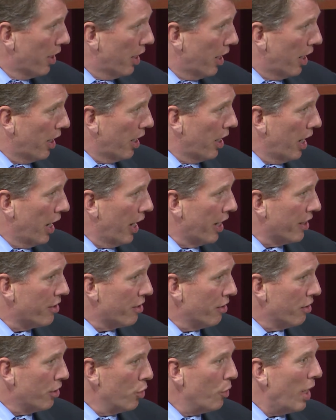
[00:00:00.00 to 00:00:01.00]
Uh,
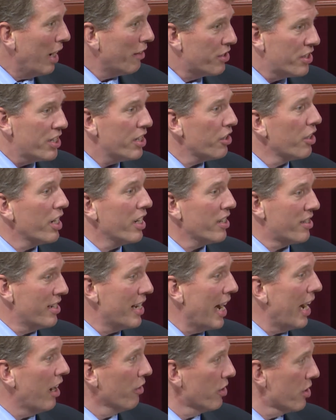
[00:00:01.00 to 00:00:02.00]
and you have serious
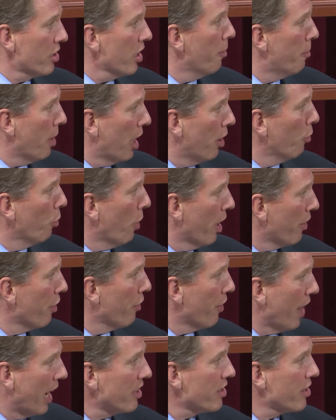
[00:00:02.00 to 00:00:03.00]
doubts about
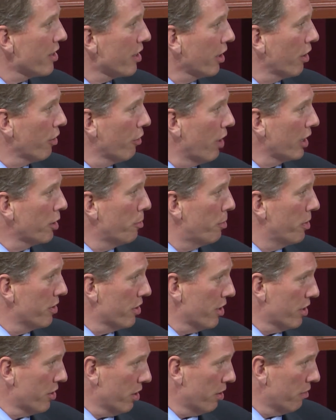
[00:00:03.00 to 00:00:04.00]
whether that's the correct
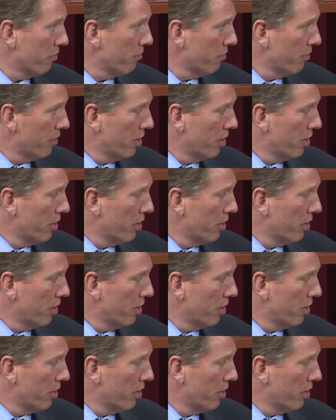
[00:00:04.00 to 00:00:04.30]
position.